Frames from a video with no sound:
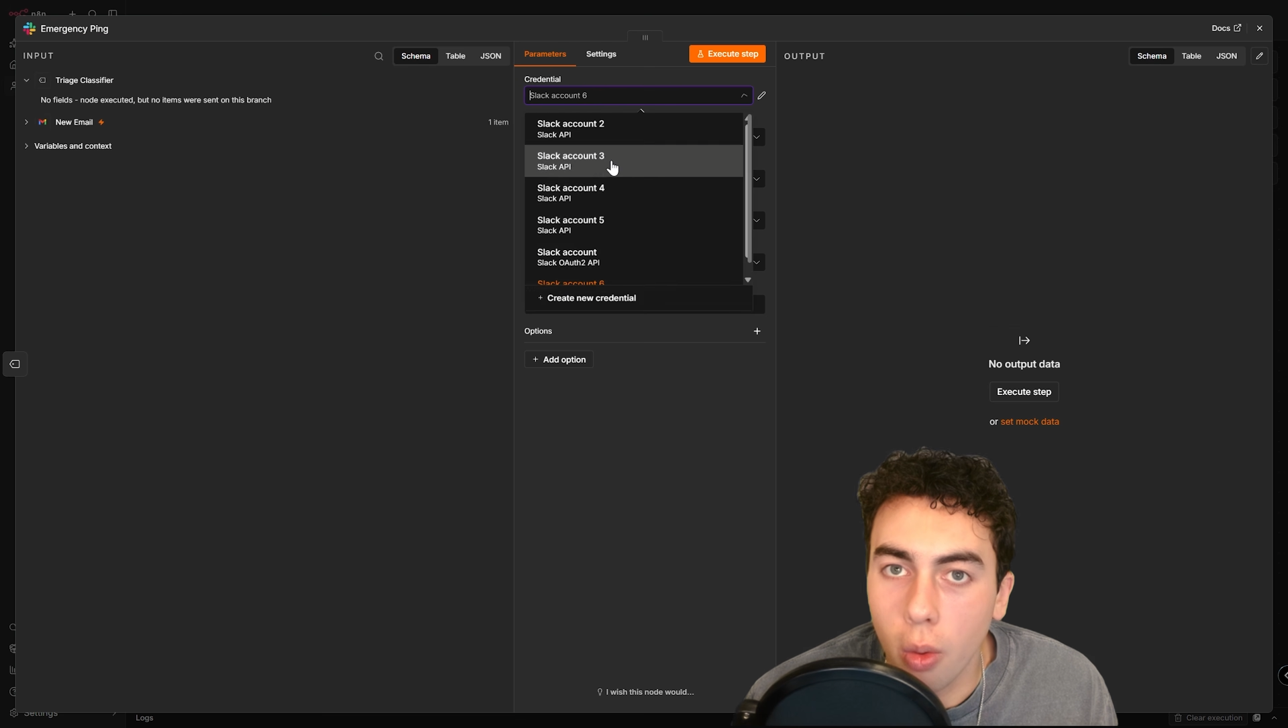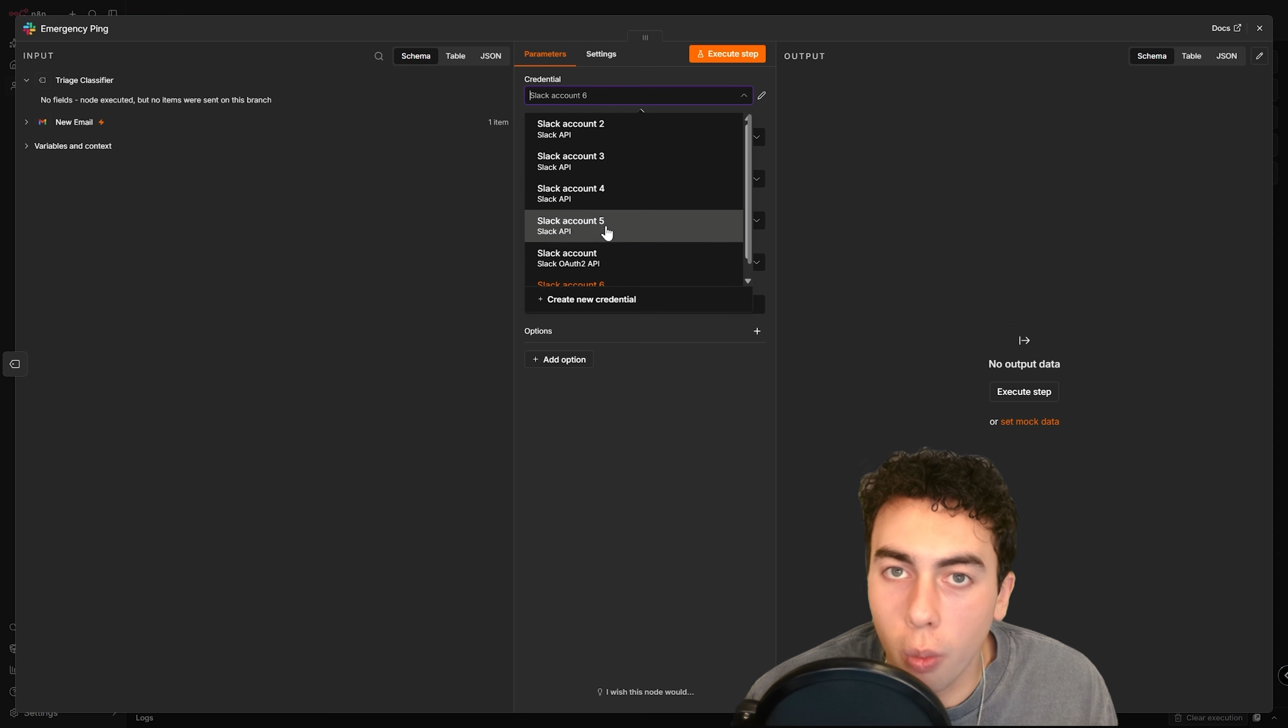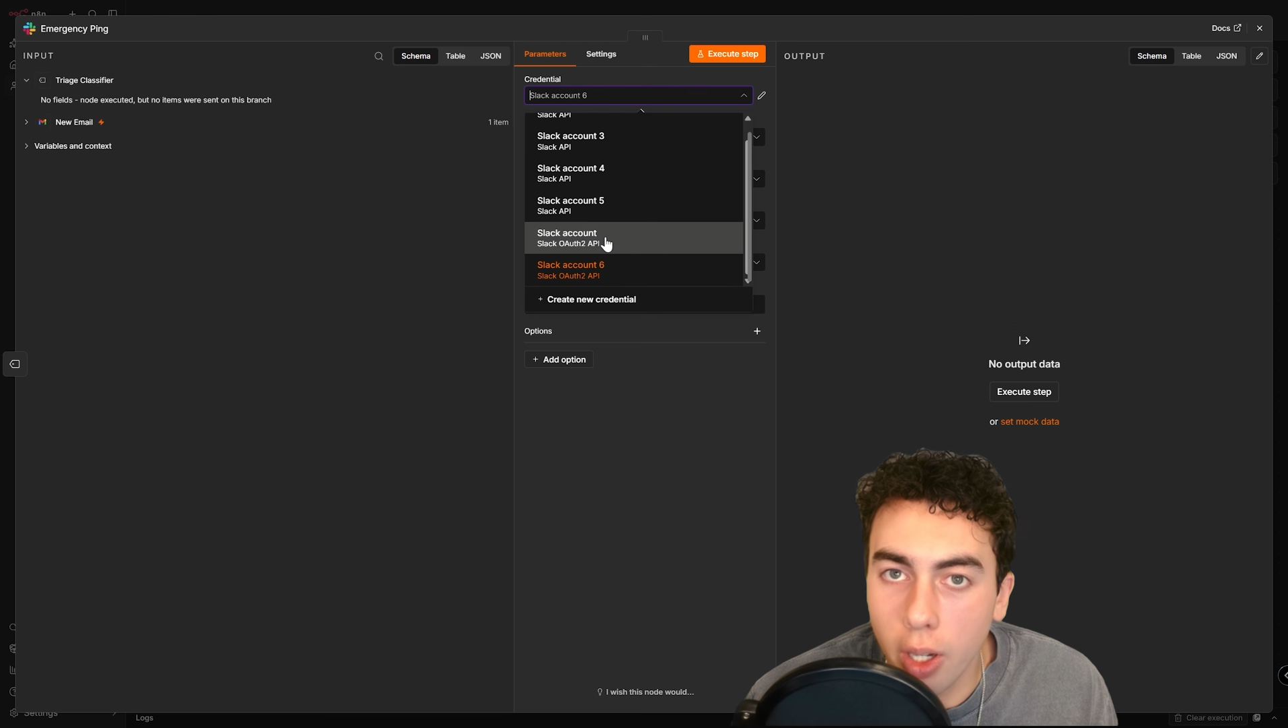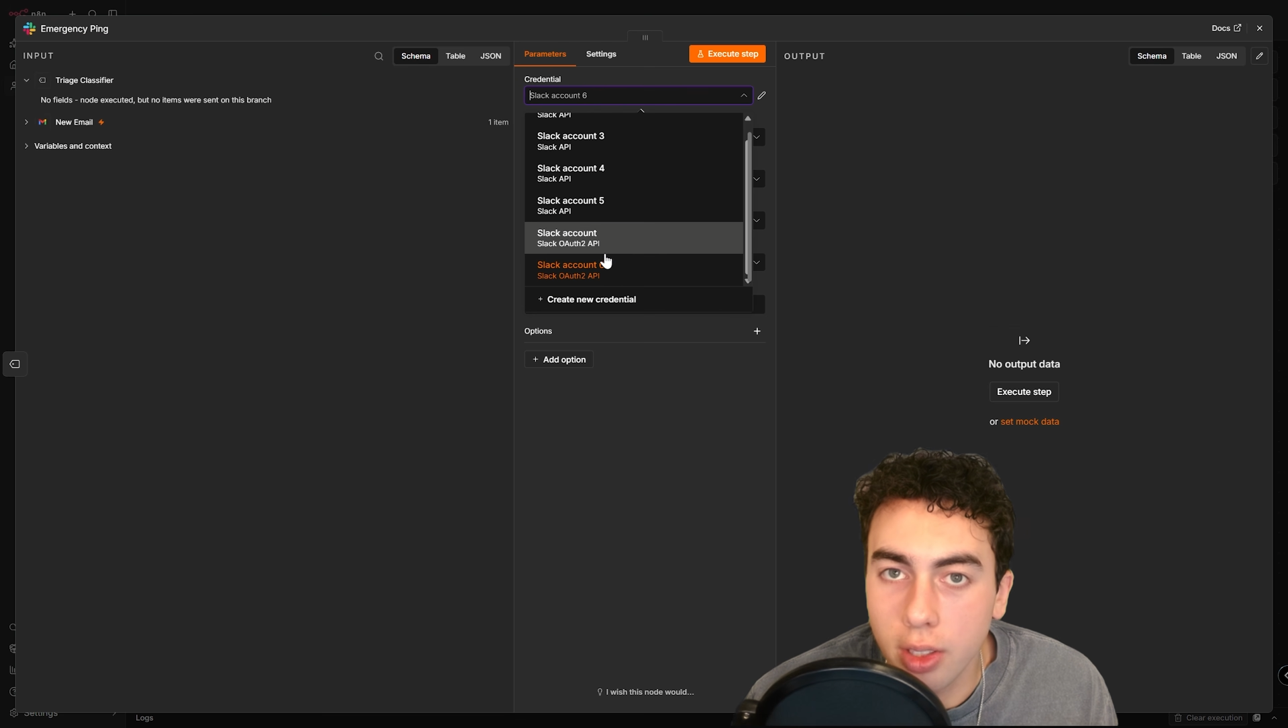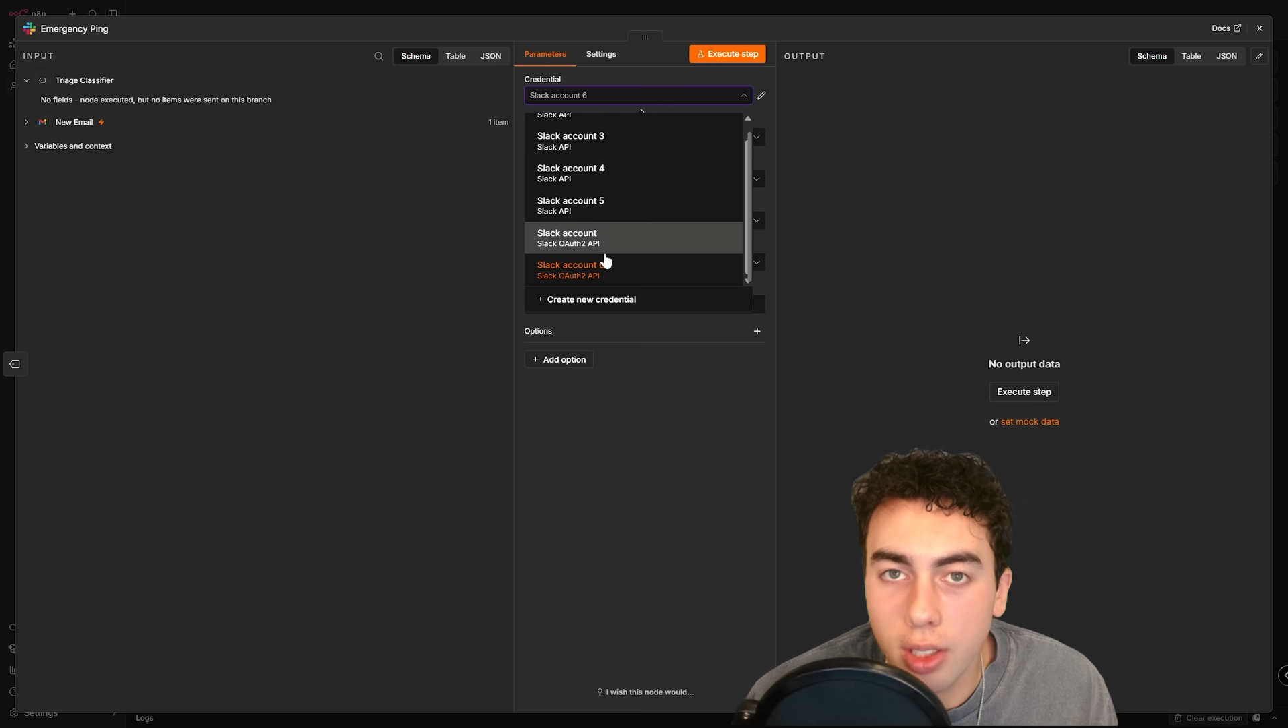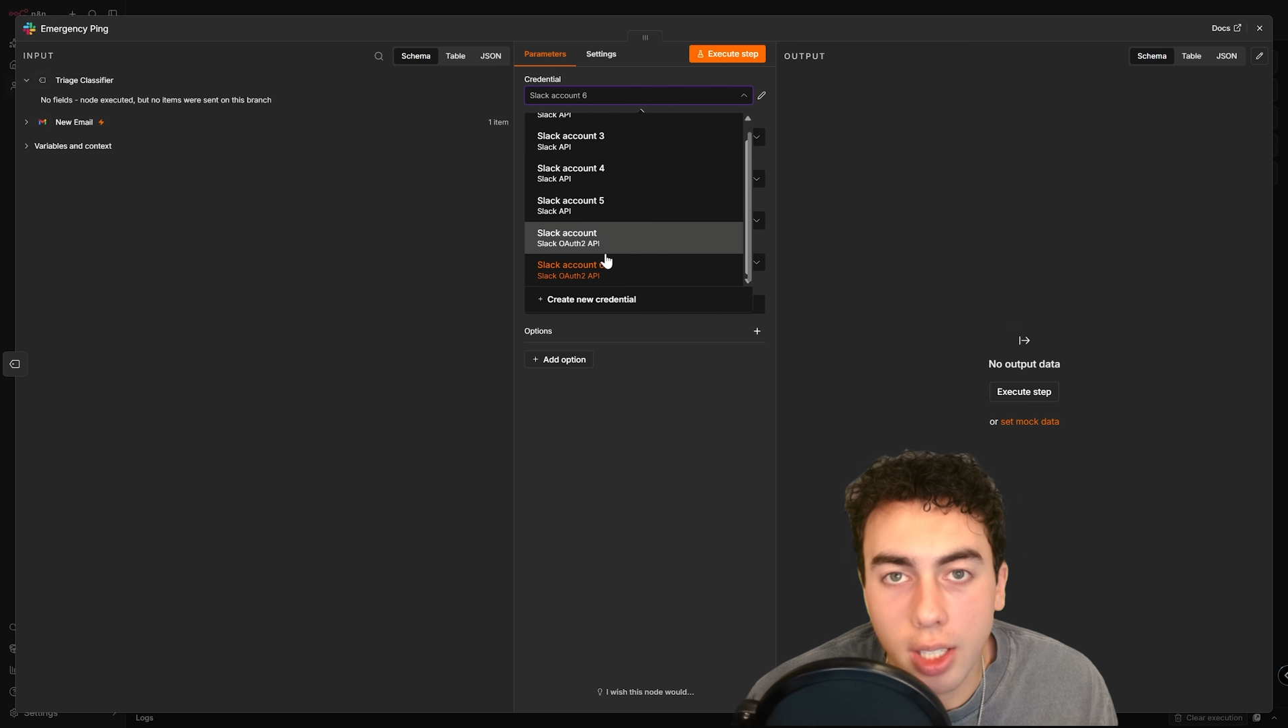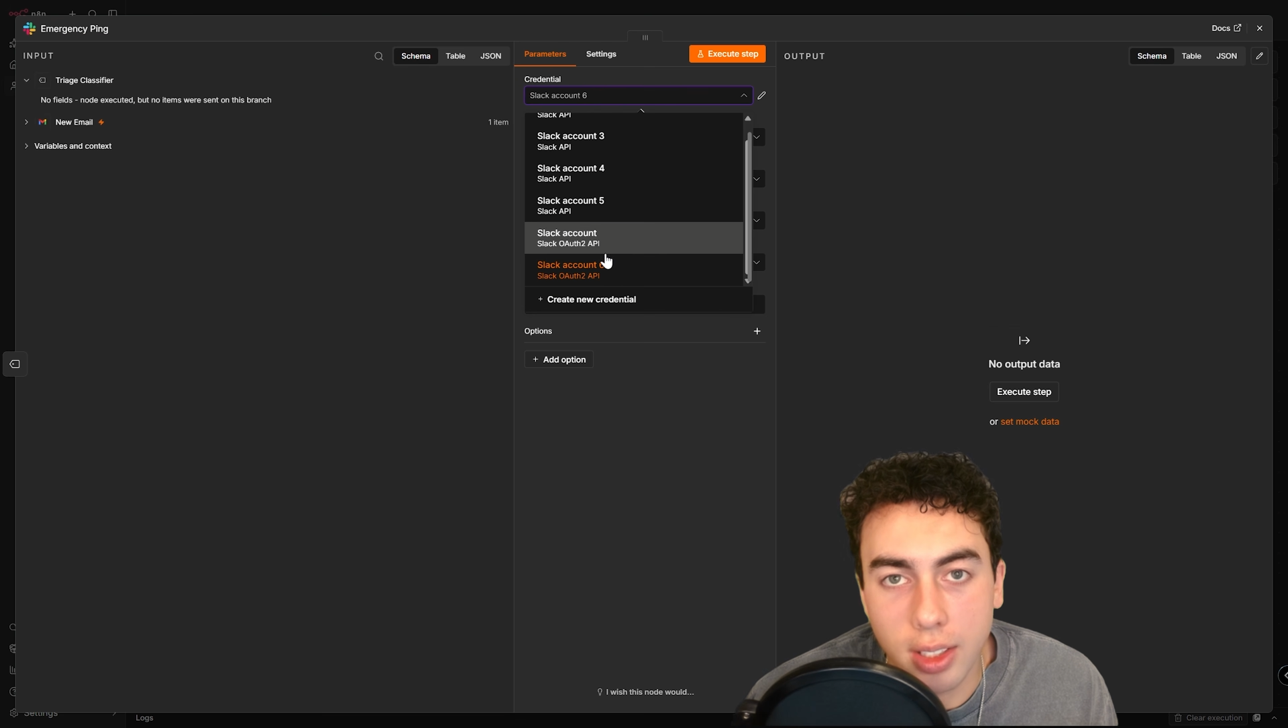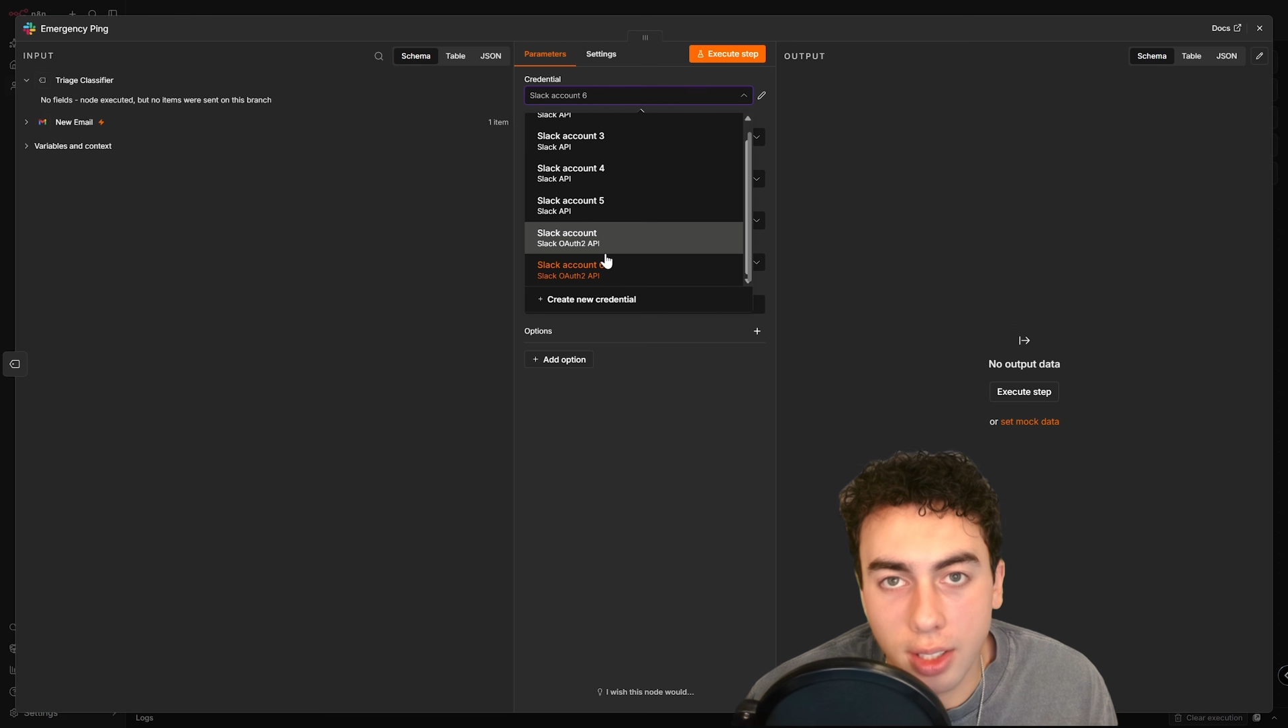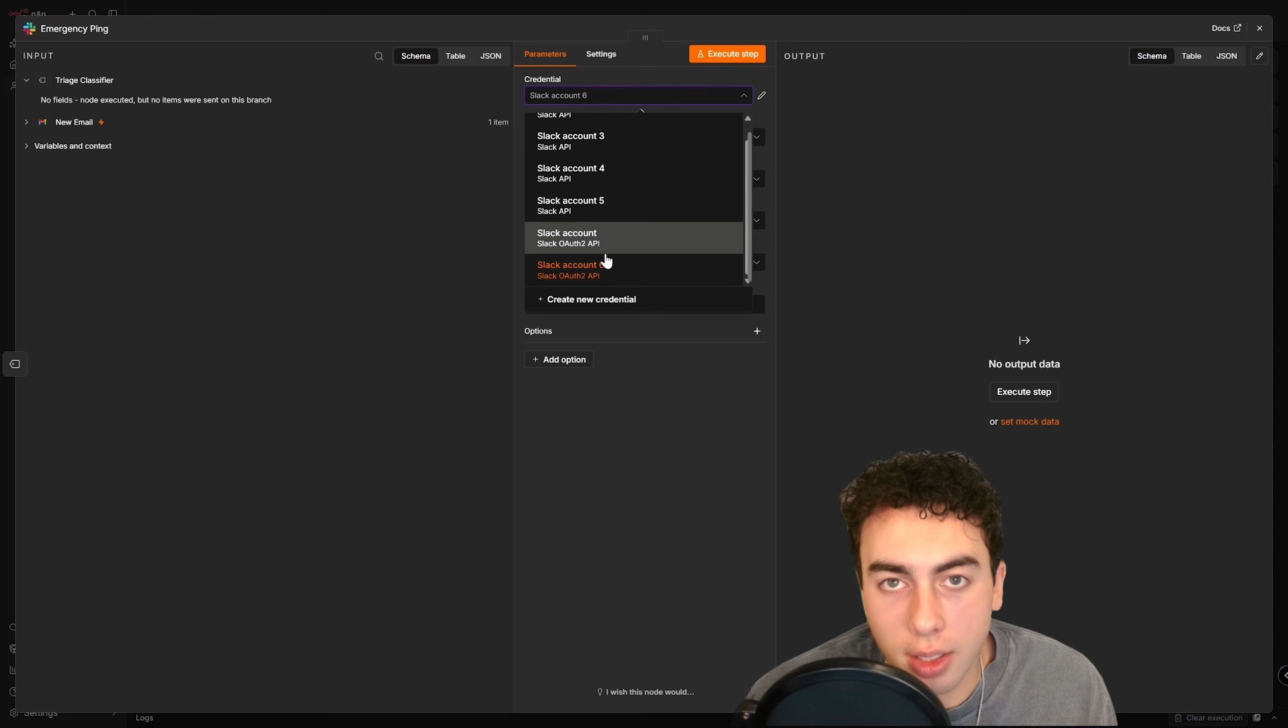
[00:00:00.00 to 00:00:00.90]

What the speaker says: once is